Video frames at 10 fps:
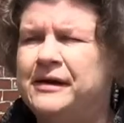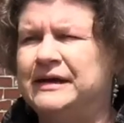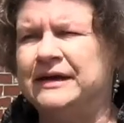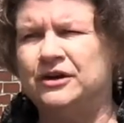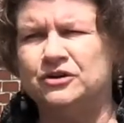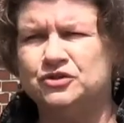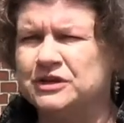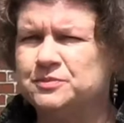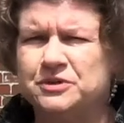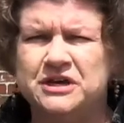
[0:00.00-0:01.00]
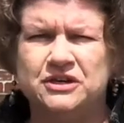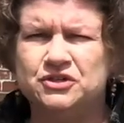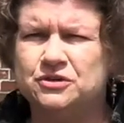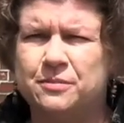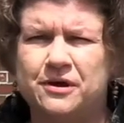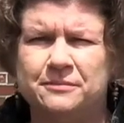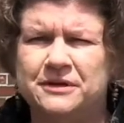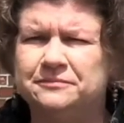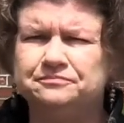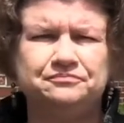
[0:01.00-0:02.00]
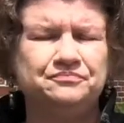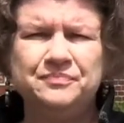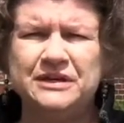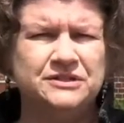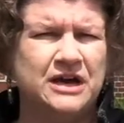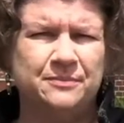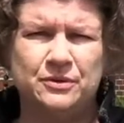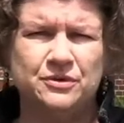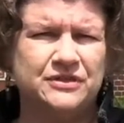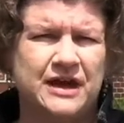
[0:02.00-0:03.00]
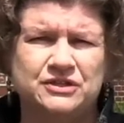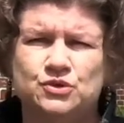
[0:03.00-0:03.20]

and our transportation department is helping with that.